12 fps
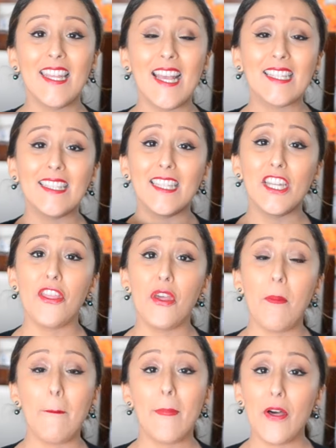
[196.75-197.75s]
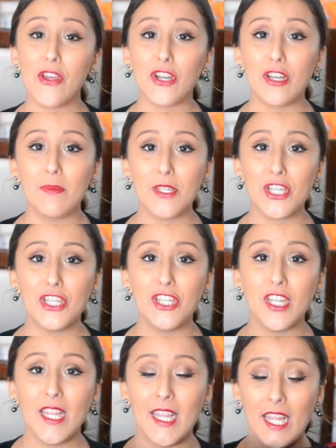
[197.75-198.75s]
The next is another motherhood
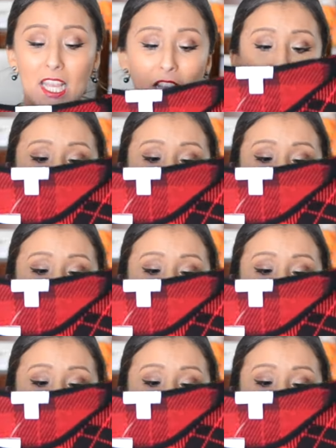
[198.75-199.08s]
maternity